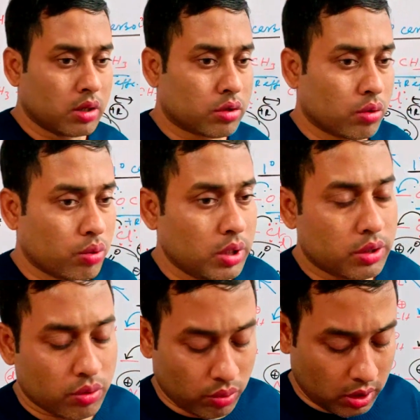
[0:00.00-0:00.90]
So
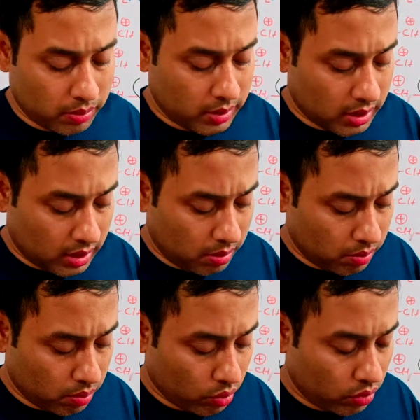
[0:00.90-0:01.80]
which will be the
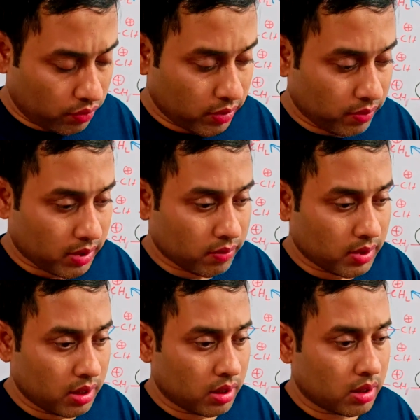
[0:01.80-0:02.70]
more
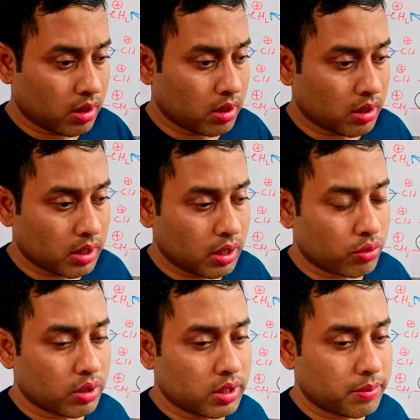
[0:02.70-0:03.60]
favorable?
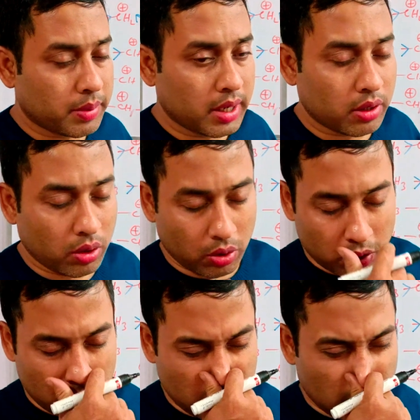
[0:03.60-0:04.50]
It will depend
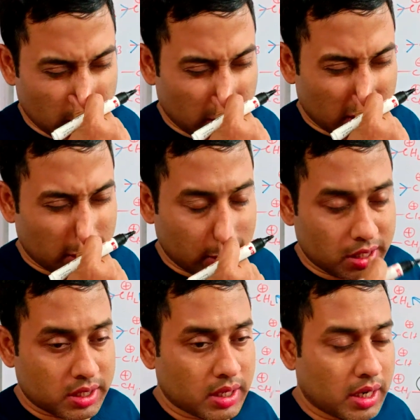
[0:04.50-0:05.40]
on
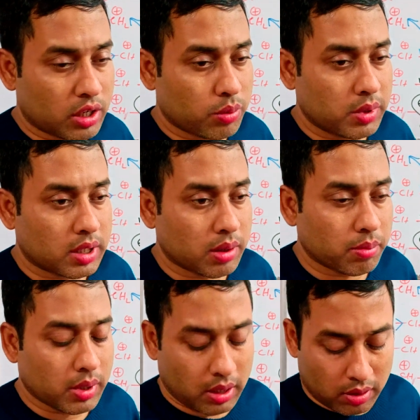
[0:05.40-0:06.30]
its atomic
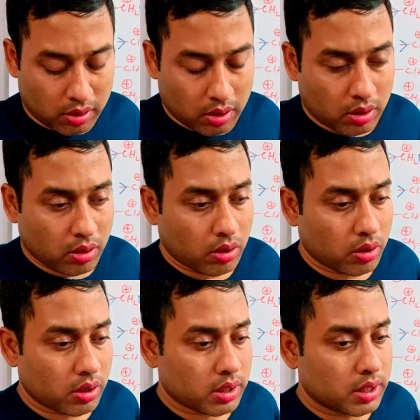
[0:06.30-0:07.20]
number
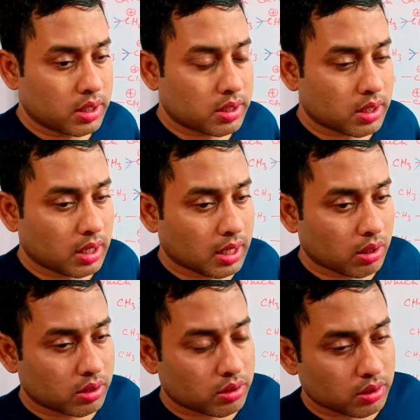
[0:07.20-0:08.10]
or its
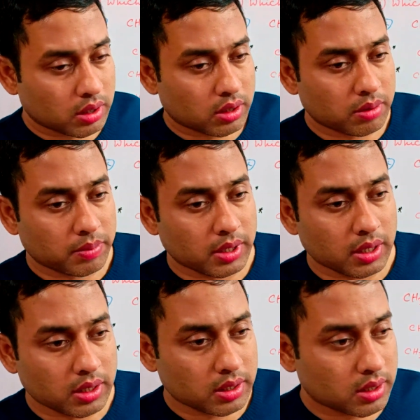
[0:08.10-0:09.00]
electronic
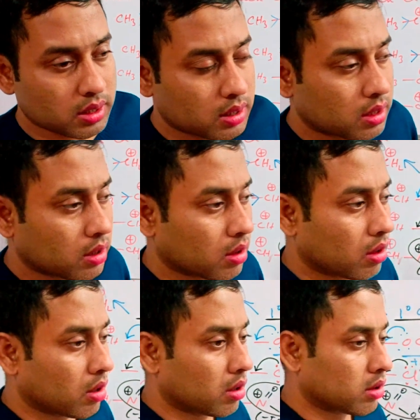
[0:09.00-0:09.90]
configurations
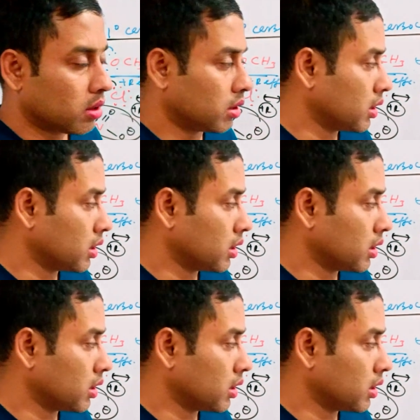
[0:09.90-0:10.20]
or